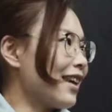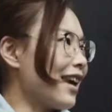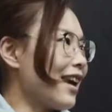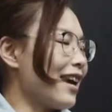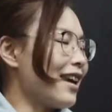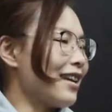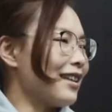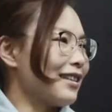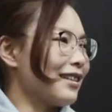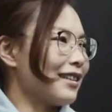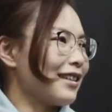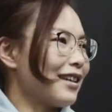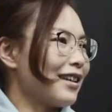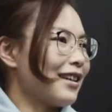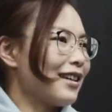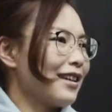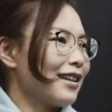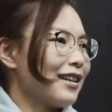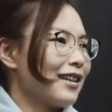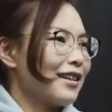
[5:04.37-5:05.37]
and
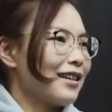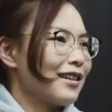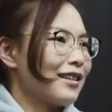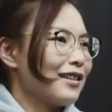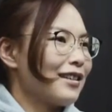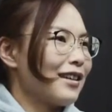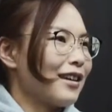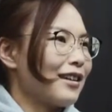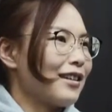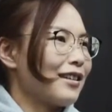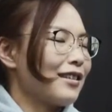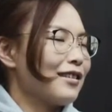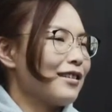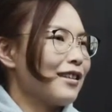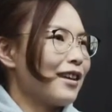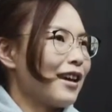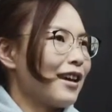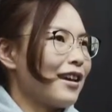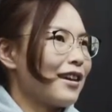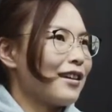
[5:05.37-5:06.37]

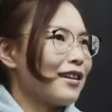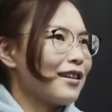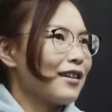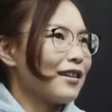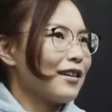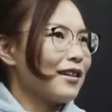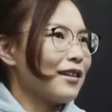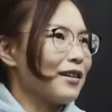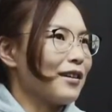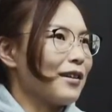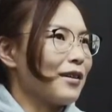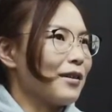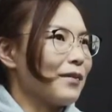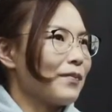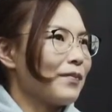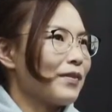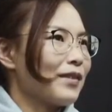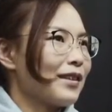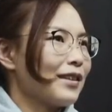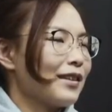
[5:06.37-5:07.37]
they
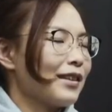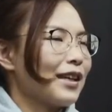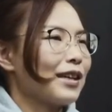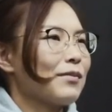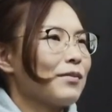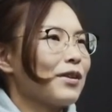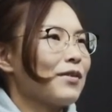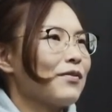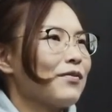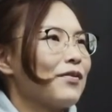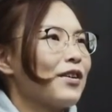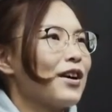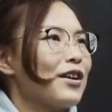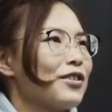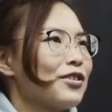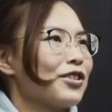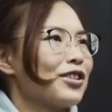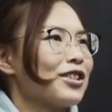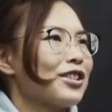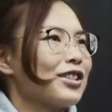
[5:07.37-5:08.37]
like my
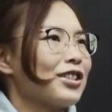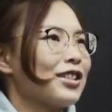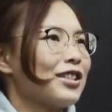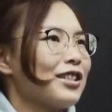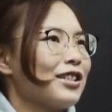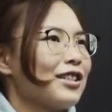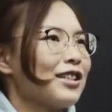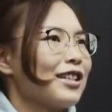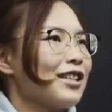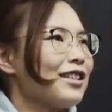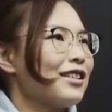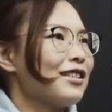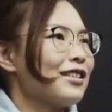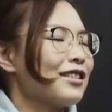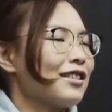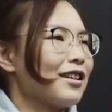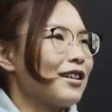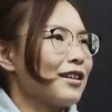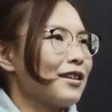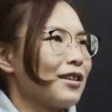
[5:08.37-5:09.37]
father,
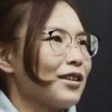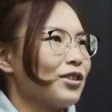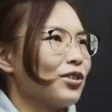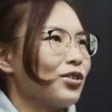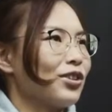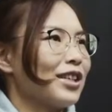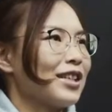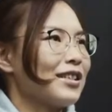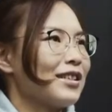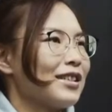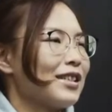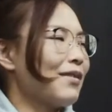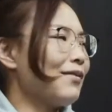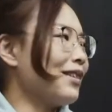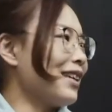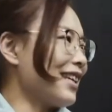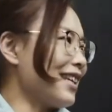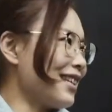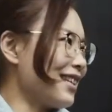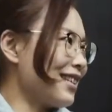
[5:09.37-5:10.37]
he's turning
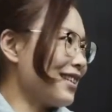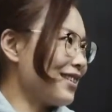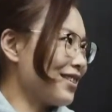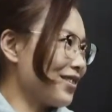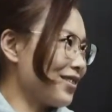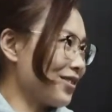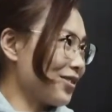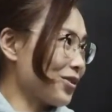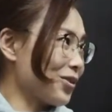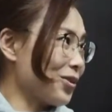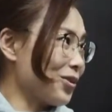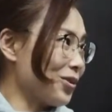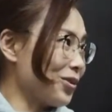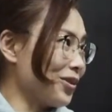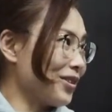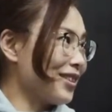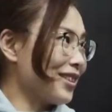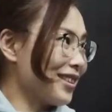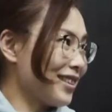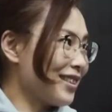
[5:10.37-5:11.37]
70 years
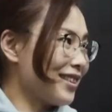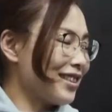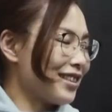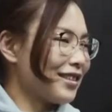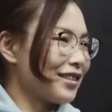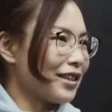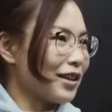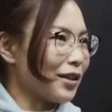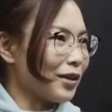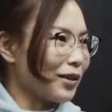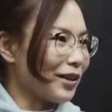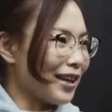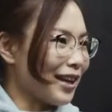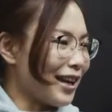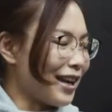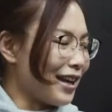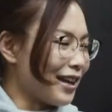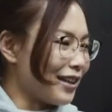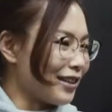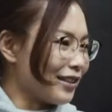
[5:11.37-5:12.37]
old this year,
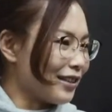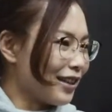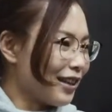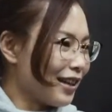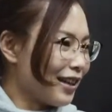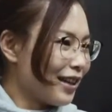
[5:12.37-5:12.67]
and